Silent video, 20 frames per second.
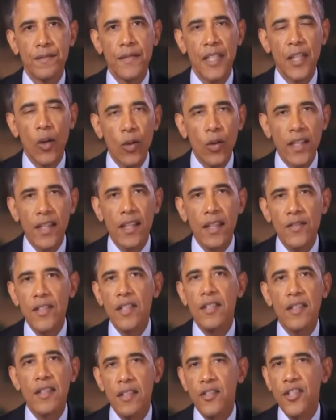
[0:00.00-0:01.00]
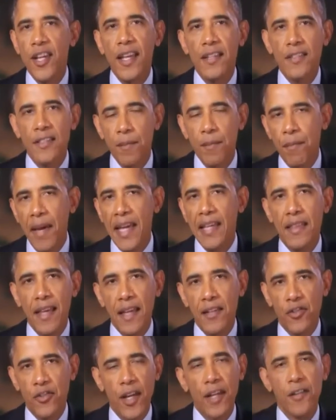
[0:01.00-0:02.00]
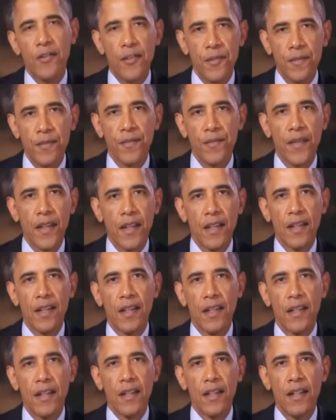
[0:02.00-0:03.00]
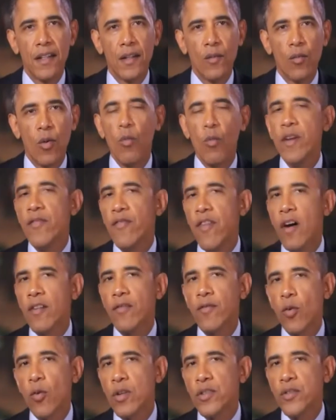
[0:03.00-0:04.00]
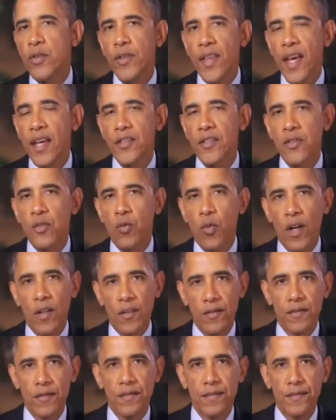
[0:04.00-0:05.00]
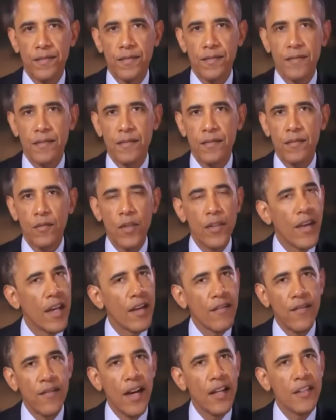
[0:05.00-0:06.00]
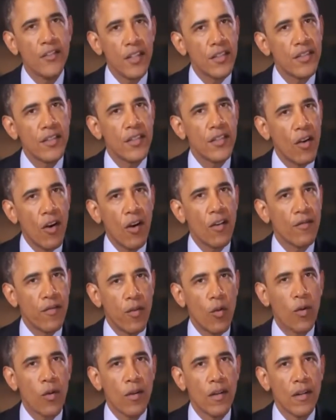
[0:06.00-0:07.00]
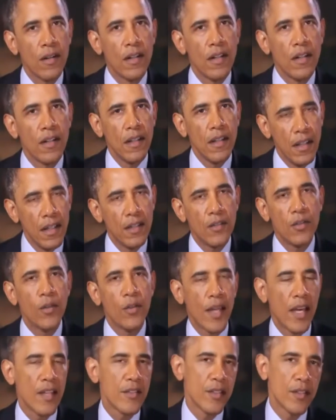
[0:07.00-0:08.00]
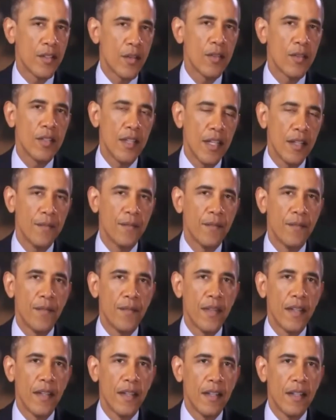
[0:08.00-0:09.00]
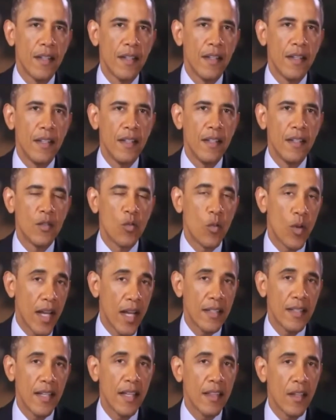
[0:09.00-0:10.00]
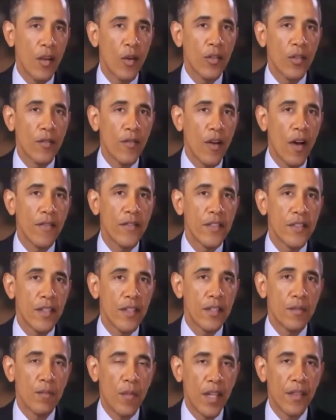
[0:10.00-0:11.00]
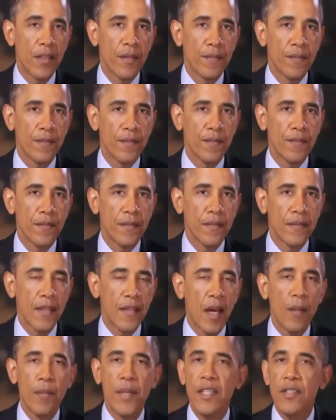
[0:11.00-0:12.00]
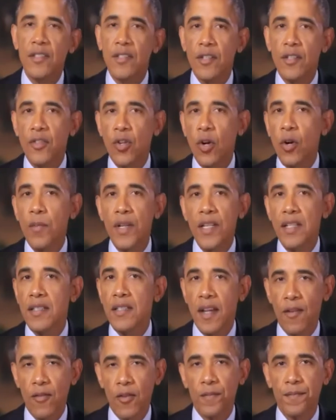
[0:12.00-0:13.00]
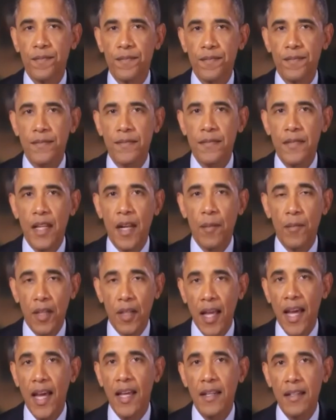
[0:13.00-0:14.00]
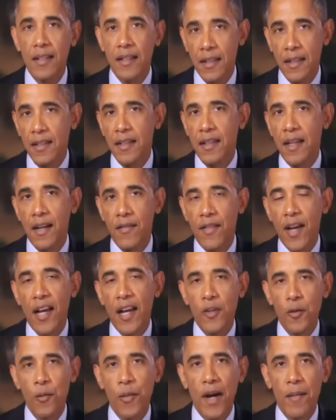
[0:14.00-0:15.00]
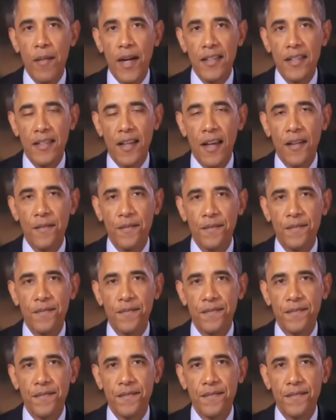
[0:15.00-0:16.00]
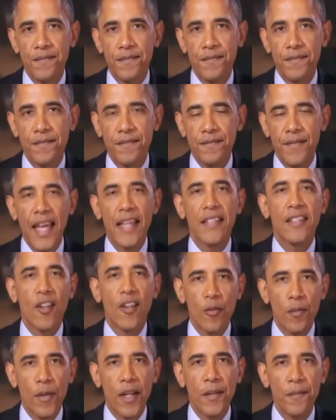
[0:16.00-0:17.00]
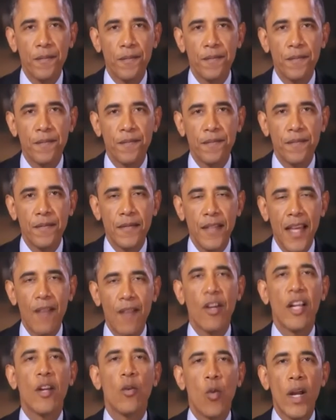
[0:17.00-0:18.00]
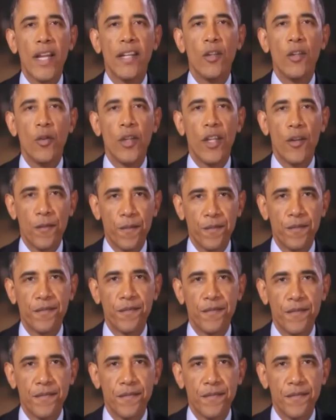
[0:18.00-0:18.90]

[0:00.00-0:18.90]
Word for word: It only gives us the chance to make that change. What we fought for in 2012 we've got to fight just as hard for in 2013. So when I take the oath of office this month, I'll be as determined as ever. And I'm glad I've got you by my side. Thanks, everybody. Have a great new year.